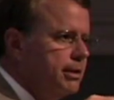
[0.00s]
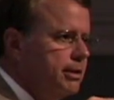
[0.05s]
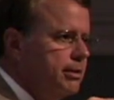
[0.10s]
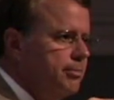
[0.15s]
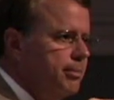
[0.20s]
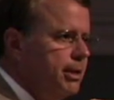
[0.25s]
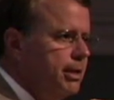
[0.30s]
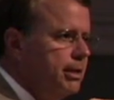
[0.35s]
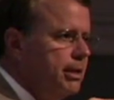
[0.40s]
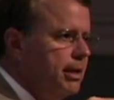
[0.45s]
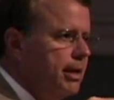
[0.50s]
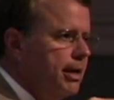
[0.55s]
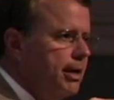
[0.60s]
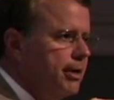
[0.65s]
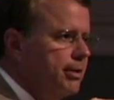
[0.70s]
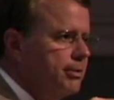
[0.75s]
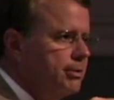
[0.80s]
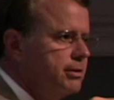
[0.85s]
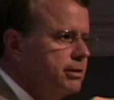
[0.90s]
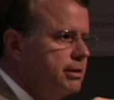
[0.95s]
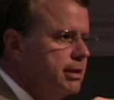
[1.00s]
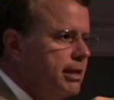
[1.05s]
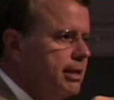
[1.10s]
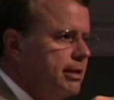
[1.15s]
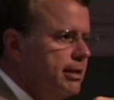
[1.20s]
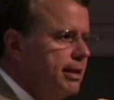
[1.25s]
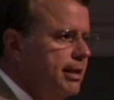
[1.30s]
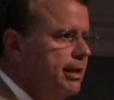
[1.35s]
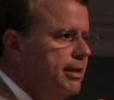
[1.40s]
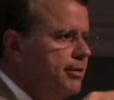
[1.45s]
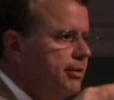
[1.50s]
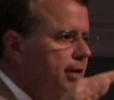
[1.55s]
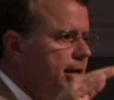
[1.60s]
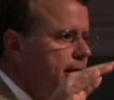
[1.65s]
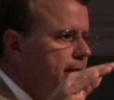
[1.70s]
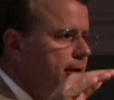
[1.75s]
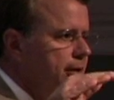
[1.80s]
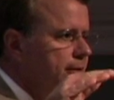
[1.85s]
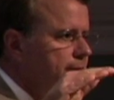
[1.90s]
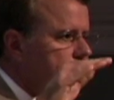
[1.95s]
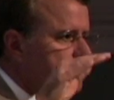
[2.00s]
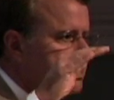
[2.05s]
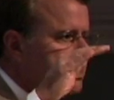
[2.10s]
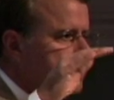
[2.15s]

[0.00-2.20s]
that the bean counter said anything under